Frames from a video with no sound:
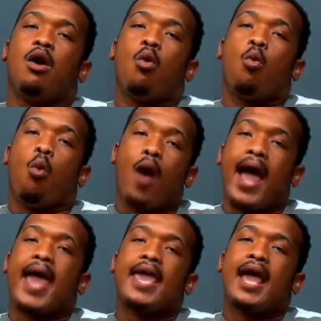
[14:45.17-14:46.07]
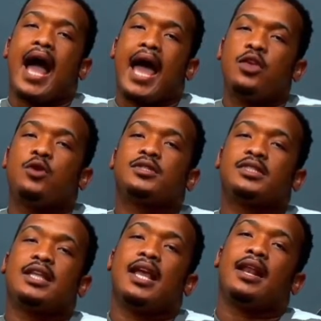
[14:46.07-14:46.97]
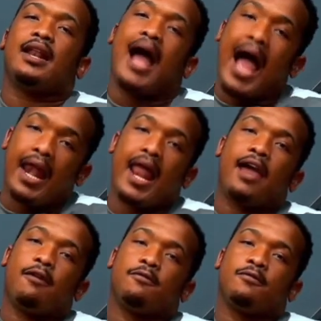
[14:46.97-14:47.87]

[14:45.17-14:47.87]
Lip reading: why are you still alive?